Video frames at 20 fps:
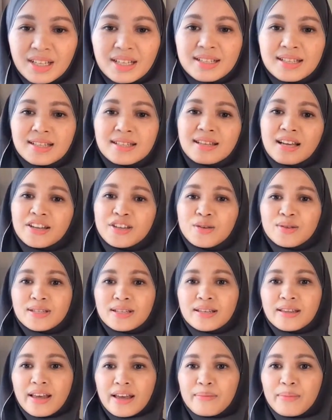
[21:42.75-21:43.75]
Start
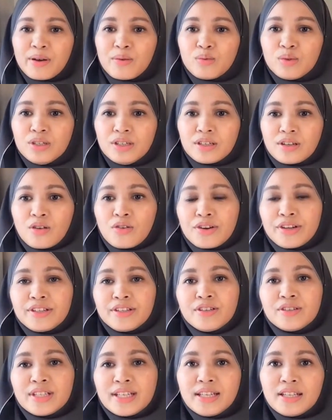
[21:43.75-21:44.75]
using them at work or in
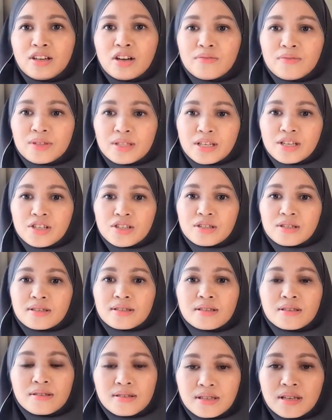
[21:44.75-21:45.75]
your daily conversations.